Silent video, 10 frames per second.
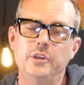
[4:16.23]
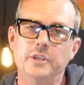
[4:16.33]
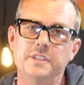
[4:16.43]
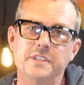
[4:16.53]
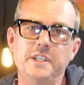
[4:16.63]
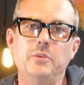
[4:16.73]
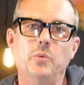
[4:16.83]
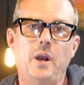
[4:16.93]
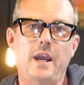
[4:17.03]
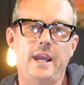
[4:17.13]
You can see
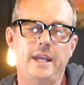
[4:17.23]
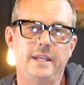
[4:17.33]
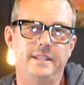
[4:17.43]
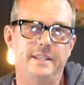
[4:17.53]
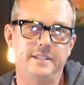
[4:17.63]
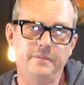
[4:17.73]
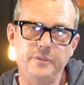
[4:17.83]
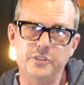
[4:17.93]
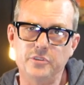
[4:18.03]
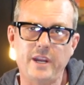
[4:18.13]
why
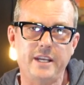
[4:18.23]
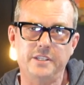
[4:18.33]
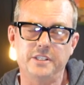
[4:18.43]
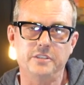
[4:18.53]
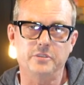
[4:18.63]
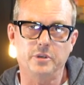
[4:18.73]
different strategies